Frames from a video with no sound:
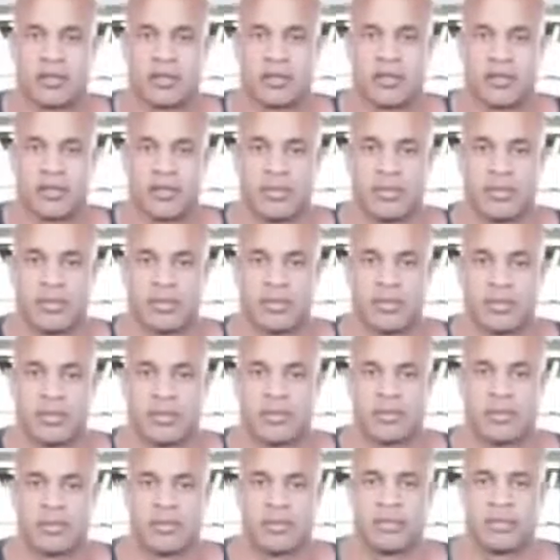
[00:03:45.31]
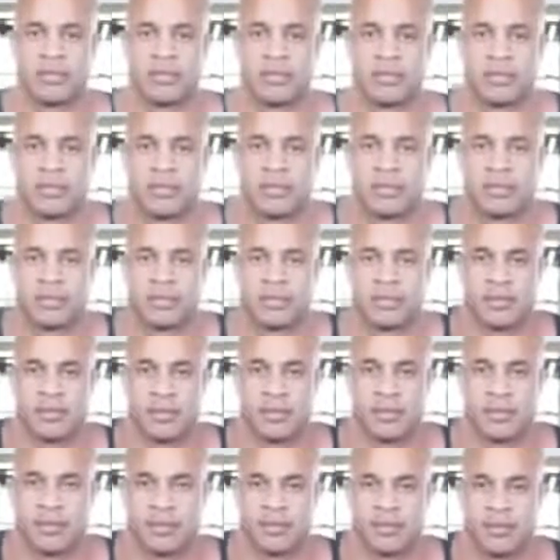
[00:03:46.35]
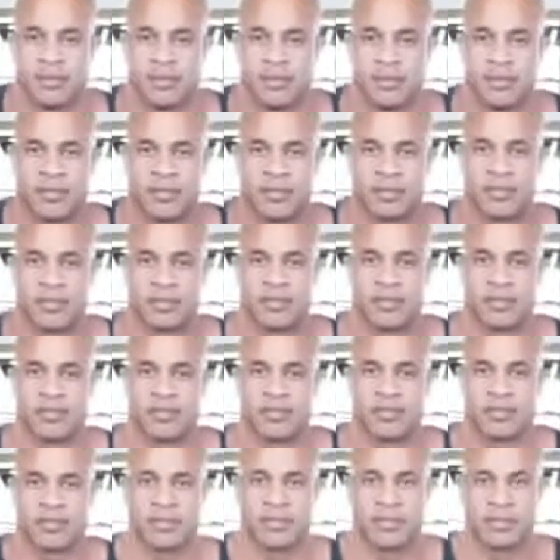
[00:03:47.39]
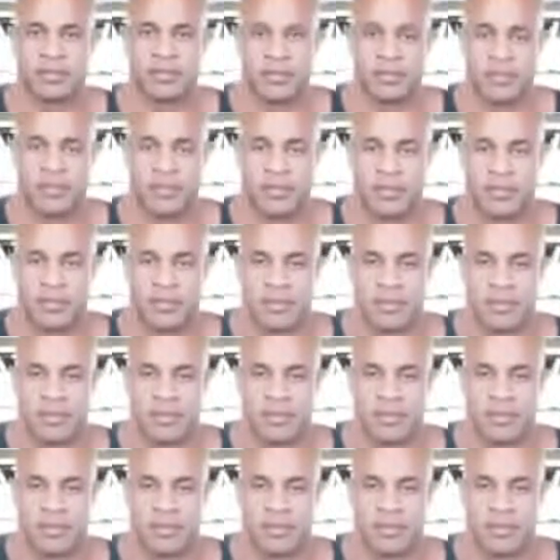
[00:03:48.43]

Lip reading: No one is speaking in this clip.